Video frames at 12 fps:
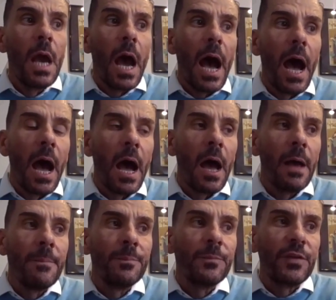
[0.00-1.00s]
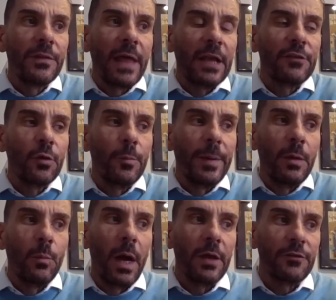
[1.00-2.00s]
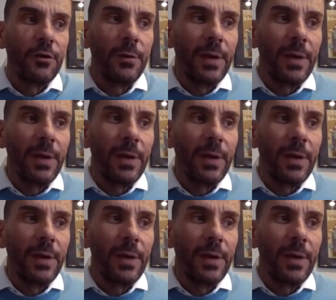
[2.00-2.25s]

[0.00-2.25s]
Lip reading: So that's all being worked through.